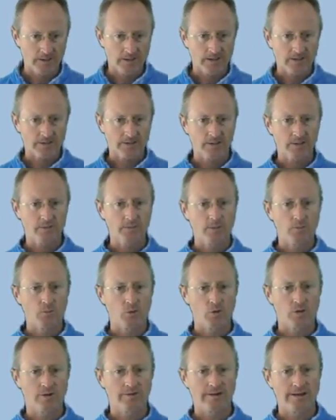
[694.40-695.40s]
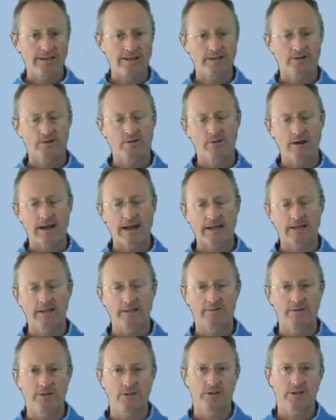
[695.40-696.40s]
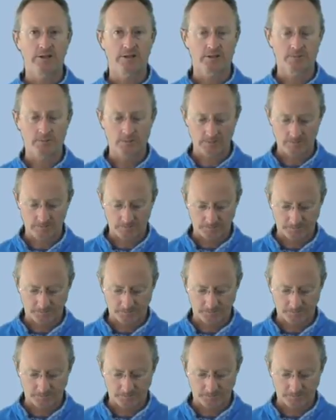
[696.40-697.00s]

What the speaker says: It's going to be more of an interactive adjustment.